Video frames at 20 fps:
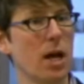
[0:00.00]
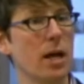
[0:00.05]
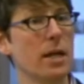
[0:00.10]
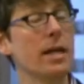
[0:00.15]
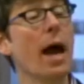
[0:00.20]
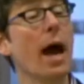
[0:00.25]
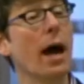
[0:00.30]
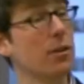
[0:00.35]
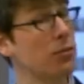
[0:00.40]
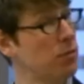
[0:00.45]

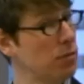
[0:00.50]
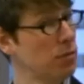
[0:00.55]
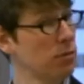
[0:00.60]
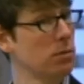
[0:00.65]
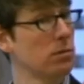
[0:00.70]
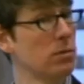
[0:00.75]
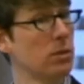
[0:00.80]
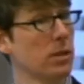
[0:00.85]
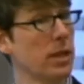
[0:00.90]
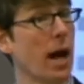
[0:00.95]
Yes.
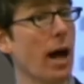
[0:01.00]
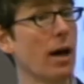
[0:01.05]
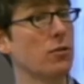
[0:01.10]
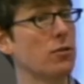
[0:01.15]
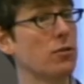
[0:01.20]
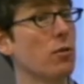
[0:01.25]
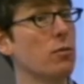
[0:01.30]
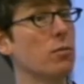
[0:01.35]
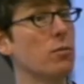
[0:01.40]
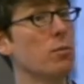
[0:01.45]
Yeah.
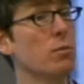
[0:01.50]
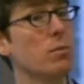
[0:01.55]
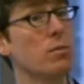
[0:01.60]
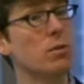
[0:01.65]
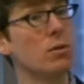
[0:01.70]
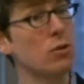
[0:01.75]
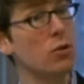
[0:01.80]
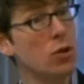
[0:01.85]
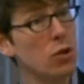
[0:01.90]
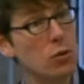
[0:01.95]
So
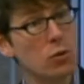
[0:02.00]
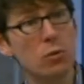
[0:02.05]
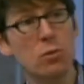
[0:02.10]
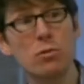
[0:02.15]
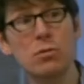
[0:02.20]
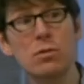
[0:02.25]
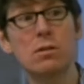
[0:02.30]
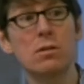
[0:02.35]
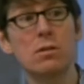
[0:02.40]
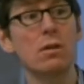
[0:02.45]

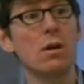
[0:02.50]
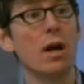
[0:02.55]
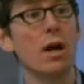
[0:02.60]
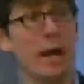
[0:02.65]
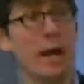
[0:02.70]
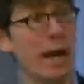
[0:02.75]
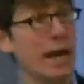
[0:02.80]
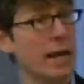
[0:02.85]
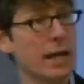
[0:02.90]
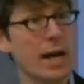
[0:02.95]
news,
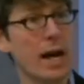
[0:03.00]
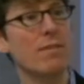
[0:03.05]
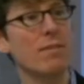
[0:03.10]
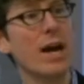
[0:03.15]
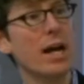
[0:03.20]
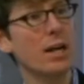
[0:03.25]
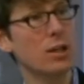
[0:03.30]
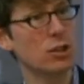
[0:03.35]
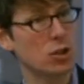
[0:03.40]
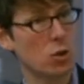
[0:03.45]
any kind
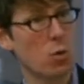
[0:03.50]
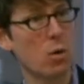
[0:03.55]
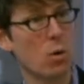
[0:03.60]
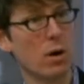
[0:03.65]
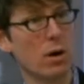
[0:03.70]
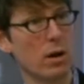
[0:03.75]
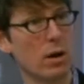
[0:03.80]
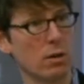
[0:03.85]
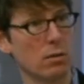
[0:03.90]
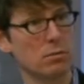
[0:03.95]
of
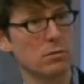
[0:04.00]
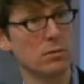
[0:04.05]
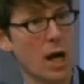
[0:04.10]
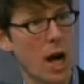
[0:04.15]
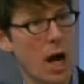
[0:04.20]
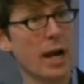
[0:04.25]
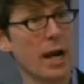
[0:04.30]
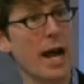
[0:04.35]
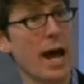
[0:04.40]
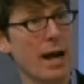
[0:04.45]
editorial,
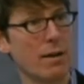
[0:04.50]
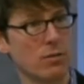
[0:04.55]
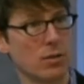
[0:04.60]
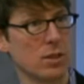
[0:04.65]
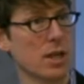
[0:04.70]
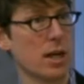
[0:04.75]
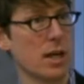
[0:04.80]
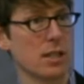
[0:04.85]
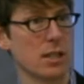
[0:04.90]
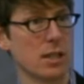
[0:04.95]

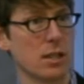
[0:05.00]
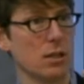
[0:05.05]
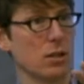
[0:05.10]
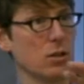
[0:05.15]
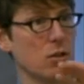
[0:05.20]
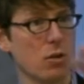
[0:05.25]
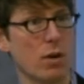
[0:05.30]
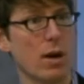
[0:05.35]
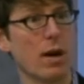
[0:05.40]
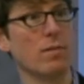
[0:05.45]
non-advertising,
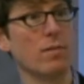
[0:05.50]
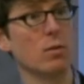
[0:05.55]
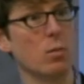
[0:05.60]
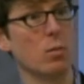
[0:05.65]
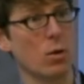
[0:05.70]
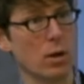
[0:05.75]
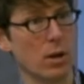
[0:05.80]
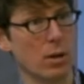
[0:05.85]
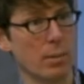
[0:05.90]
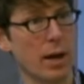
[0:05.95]
you don't have to
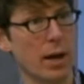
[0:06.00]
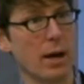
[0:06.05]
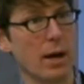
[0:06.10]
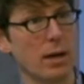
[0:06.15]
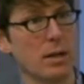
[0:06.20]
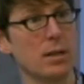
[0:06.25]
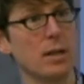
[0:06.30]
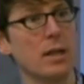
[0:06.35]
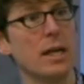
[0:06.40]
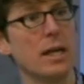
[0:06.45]
worry about
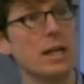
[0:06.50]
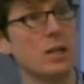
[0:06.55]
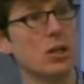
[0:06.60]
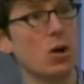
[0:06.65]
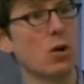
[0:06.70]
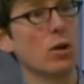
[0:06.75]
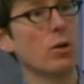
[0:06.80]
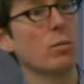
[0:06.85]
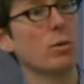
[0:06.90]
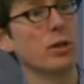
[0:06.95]
it. It's
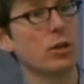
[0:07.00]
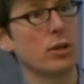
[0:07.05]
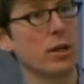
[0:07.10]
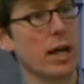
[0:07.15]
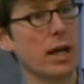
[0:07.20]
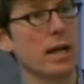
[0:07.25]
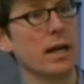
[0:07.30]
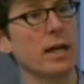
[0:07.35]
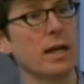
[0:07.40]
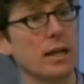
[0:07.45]
only when you're
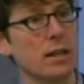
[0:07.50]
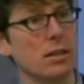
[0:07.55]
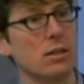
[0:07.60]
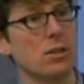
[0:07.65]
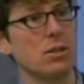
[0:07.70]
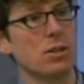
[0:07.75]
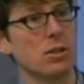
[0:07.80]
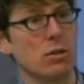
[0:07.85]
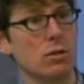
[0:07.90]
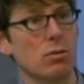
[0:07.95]
getting
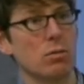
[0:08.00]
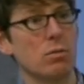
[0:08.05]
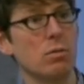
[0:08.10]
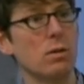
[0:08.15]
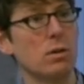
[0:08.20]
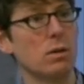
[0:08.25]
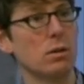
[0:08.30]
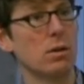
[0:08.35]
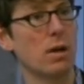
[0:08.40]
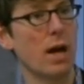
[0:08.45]
into
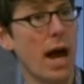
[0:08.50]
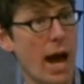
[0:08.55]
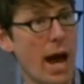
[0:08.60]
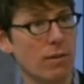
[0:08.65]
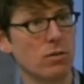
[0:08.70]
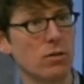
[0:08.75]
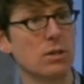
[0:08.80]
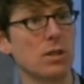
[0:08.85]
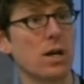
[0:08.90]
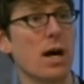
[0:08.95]

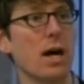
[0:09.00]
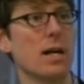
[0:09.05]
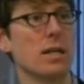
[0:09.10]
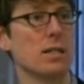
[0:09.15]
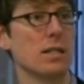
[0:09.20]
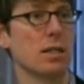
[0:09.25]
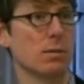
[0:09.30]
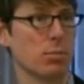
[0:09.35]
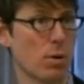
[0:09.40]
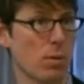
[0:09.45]

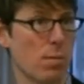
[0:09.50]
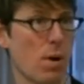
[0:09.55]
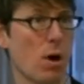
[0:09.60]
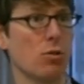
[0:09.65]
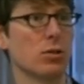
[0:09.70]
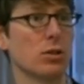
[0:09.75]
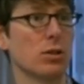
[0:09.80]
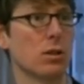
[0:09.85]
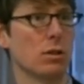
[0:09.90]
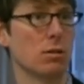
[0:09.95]
advertising,
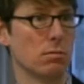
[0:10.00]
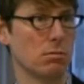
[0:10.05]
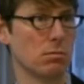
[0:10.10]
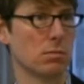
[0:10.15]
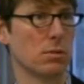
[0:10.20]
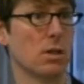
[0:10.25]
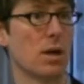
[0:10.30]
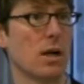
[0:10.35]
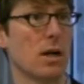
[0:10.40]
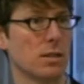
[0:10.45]
promotion
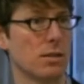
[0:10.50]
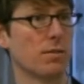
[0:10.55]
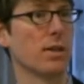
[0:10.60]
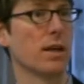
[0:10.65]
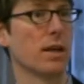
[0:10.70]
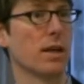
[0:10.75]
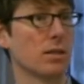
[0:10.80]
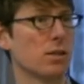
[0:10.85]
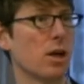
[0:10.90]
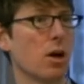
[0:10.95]
kinds of
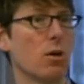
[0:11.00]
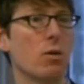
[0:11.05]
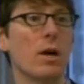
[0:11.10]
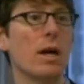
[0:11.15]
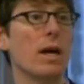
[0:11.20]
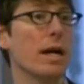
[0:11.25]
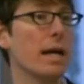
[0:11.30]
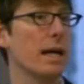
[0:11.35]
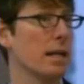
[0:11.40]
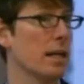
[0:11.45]
things. So
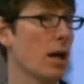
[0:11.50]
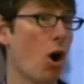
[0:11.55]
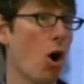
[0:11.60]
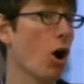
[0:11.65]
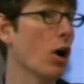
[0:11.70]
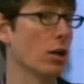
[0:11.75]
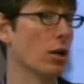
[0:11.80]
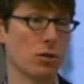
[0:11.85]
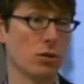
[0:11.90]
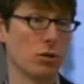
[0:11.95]
it,
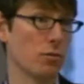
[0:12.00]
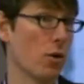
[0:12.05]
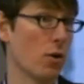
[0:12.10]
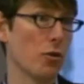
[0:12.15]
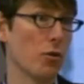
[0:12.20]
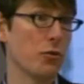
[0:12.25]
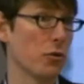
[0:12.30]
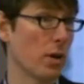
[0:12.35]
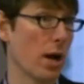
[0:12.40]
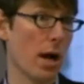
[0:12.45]
art, you've
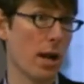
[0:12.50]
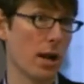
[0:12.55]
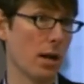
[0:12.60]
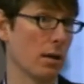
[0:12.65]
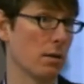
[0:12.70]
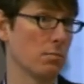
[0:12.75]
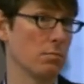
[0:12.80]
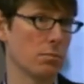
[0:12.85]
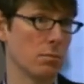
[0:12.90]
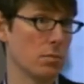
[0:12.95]
also got
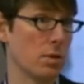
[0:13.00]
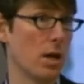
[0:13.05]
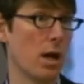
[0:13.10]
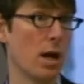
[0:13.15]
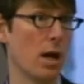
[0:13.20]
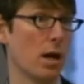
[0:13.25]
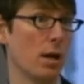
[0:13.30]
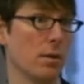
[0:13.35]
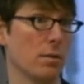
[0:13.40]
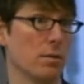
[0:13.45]
a,
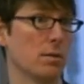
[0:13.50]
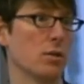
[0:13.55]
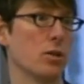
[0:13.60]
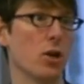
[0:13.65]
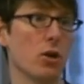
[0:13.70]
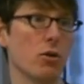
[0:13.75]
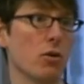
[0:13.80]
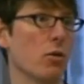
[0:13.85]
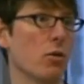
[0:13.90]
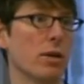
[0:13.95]
uh,
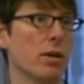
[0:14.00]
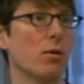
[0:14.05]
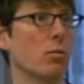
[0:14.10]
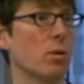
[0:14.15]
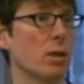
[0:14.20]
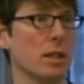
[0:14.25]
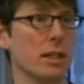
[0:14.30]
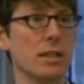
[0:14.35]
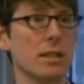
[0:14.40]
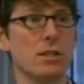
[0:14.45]
you know, you don't need a
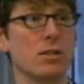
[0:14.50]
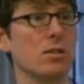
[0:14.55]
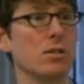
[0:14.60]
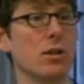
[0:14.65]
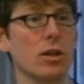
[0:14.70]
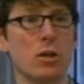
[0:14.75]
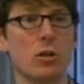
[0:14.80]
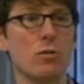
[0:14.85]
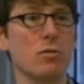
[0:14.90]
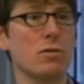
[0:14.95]
release to
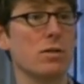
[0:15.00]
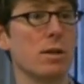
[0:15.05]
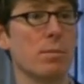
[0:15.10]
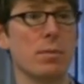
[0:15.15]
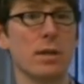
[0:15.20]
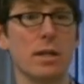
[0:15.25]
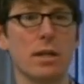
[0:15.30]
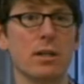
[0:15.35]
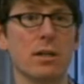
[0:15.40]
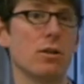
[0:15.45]
include
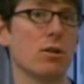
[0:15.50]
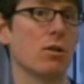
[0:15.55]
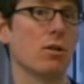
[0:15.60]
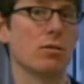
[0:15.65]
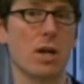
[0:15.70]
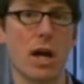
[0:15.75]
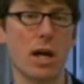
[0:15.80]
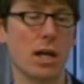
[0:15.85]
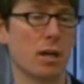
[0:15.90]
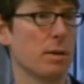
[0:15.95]
somebody in
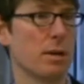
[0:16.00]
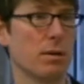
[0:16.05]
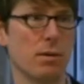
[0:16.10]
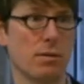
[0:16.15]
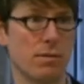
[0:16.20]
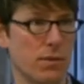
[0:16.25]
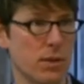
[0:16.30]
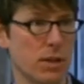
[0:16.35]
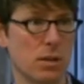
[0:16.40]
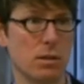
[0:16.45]
your
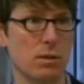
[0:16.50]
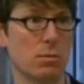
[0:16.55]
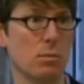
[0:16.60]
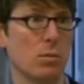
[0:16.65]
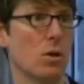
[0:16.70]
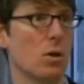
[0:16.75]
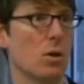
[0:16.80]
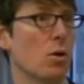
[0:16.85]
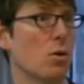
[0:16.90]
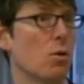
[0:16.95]
documentary film
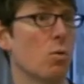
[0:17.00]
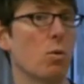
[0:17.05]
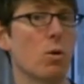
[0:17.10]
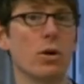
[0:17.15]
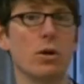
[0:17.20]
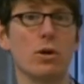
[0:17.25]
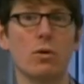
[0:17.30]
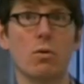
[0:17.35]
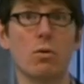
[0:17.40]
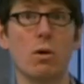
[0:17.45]

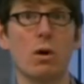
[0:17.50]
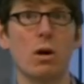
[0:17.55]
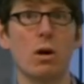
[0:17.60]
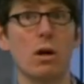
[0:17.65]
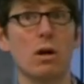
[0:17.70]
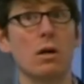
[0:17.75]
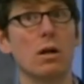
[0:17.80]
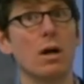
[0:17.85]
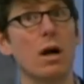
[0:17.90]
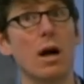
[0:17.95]
or
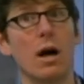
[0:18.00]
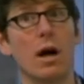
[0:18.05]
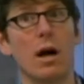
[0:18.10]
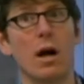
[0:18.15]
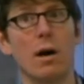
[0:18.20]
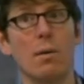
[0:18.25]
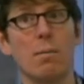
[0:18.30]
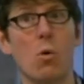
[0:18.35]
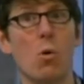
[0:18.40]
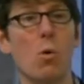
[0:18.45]
your,
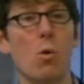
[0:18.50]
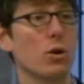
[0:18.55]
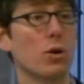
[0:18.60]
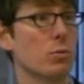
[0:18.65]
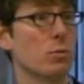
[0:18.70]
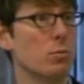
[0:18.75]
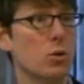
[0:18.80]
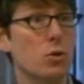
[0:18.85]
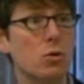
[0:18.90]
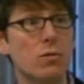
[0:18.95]
um, or
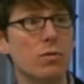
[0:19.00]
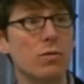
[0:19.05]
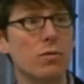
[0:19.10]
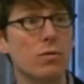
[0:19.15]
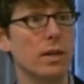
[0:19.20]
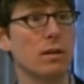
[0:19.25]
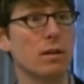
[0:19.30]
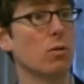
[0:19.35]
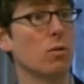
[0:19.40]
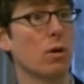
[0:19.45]
your
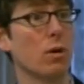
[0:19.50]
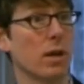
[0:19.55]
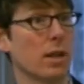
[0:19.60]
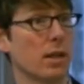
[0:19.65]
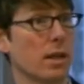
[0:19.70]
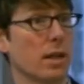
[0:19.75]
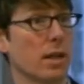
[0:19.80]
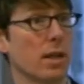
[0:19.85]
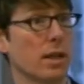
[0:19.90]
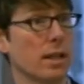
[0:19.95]
movie or
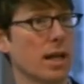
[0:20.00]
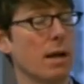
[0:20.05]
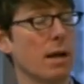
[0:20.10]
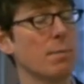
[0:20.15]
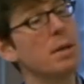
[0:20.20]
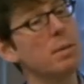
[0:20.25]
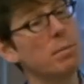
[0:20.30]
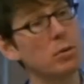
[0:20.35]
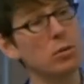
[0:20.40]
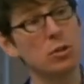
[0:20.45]
anything like
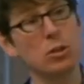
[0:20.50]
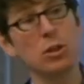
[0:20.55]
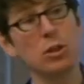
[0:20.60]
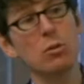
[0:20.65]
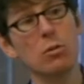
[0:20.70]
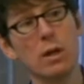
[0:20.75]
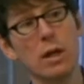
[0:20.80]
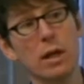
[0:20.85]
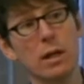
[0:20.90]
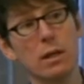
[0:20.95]
that. People
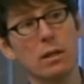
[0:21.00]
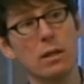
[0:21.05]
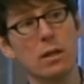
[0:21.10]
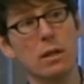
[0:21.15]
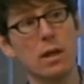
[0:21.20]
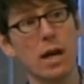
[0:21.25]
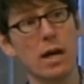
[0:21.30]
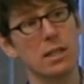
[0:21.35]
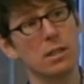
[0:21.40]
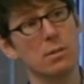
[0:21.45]
do it
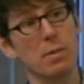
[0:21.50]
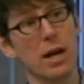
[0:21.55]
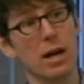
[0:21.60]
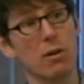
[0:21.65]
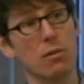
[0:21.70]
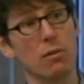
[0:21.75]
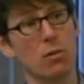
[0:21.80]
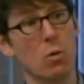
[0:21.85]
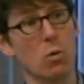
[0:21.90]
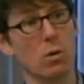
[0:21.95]
as a
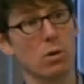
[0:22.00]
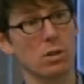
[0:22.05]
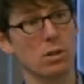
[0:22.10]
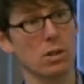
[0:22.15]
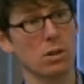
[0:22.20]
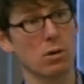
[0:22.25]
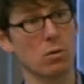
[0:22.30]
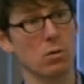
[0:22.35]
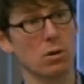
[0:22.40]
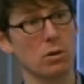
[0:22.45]
matter of
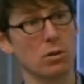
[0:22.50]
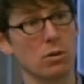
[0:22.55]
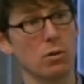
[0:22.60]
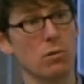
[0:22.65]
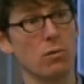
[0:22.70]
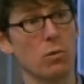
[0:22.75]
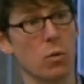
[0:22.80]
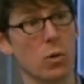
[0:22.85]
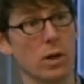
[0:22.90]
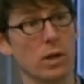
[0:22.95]
course in order to
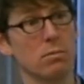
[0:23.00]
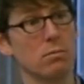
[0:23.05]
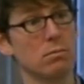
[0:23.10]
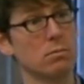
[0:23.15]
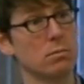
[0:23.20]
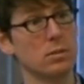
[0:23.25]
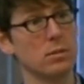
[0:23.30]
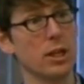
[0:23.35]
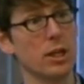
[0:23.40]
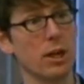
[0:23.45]
avoid,
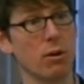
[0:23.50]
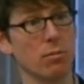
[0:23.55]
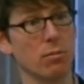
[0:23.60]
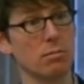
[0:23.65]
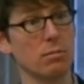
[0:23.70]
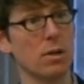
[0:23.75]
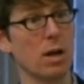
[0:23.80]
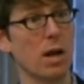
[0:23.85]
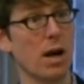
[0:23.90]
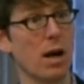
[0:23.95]
you know,
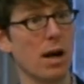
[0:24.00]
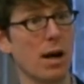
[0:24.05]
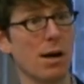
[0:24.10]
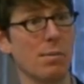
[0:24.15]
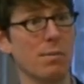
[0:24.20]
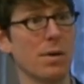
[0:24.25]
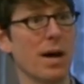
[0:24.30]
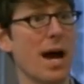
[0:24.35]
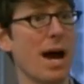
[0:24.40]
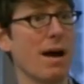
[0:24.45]

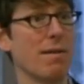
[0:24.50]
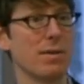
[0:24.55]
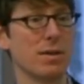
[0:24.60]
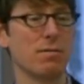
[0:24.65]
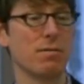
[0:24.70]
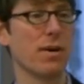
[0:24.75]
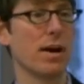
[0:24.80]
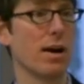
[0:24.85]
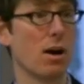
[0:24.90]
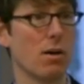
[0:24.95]
um, having
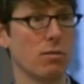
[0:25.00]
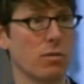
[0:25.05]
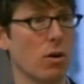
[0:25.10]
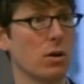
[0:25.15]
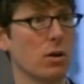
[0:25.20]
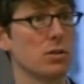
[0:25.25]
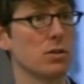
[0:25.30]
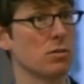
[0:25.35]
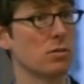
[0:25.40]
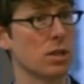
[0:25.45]
to fight off
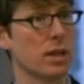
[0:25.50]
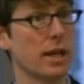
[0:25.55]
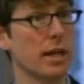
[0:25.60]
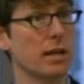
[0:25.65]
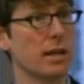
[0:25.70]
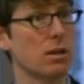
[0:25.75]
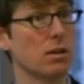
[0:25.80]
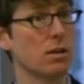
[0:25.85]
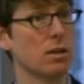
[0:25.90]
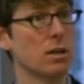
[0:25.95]
lawsuits
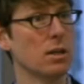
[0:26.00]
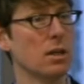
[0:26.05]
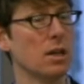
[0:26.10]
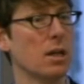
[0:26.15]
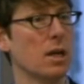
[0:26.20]
later.